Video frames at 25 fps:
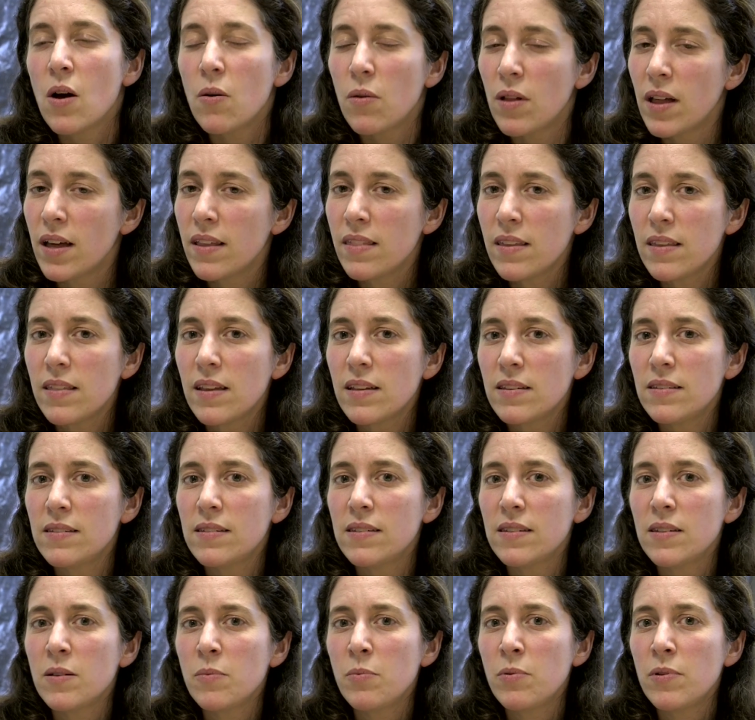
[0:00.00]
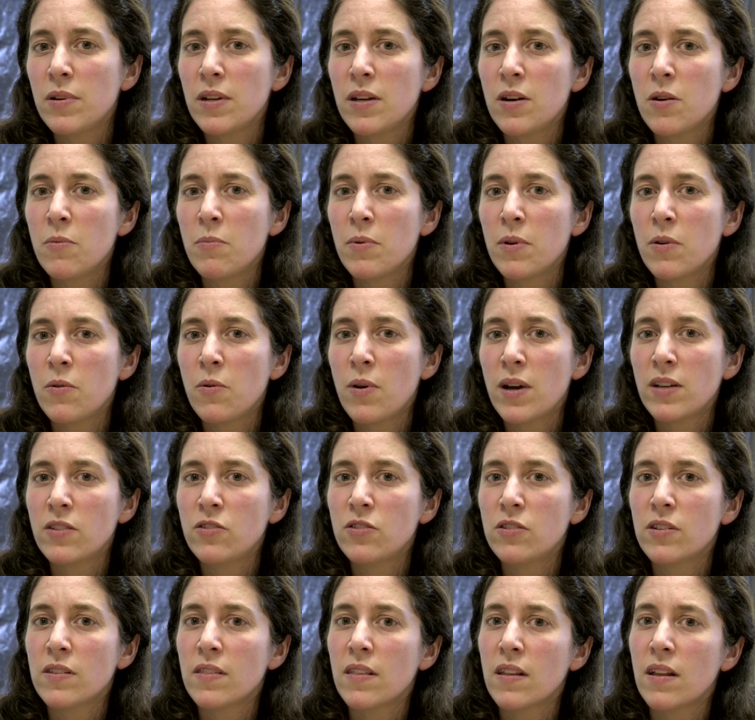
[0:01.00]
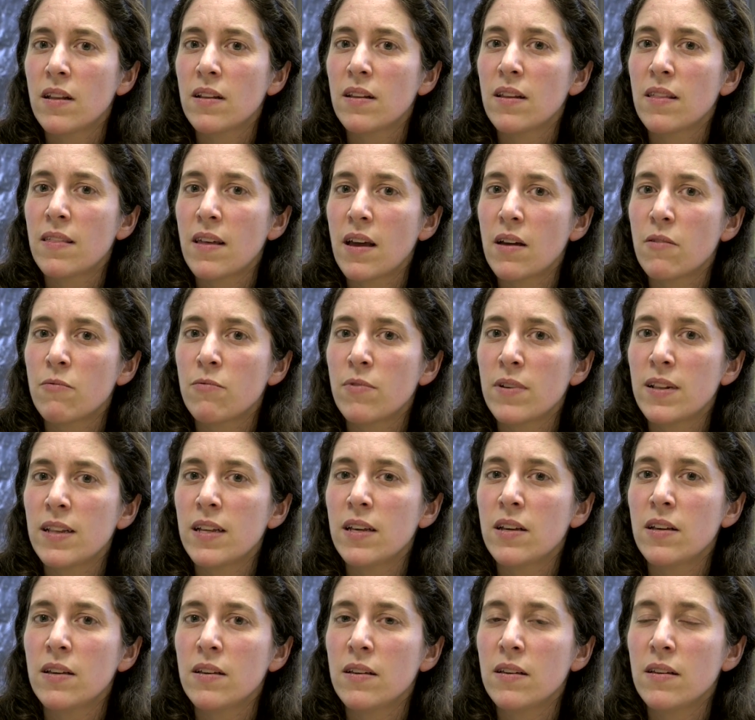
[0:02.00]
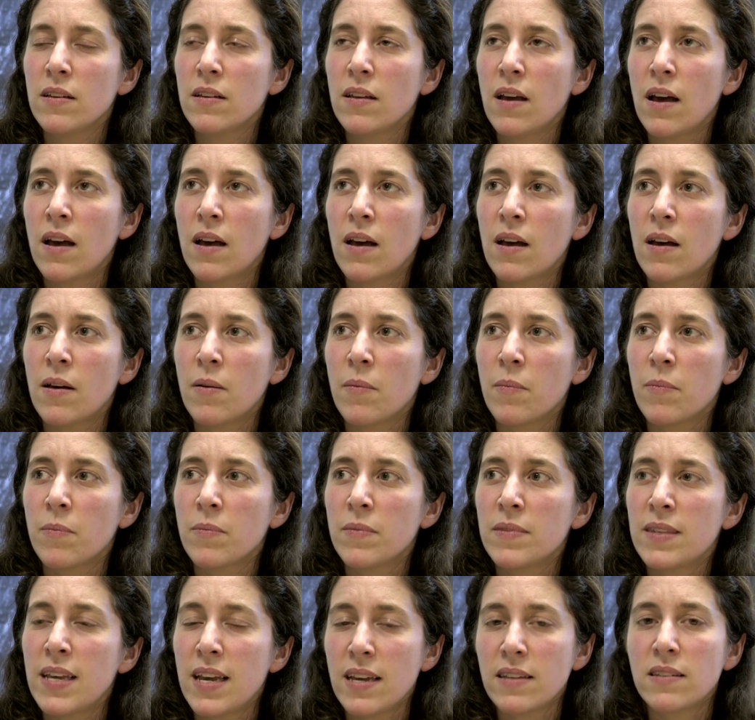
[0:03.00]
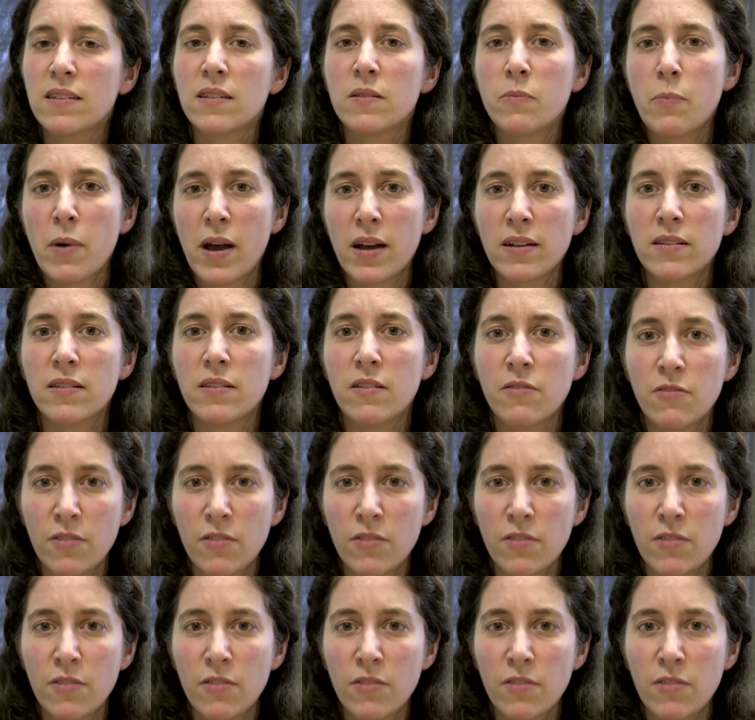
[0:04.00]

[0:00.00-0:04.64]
Well, I think that's still a pretty open question that really takes us back to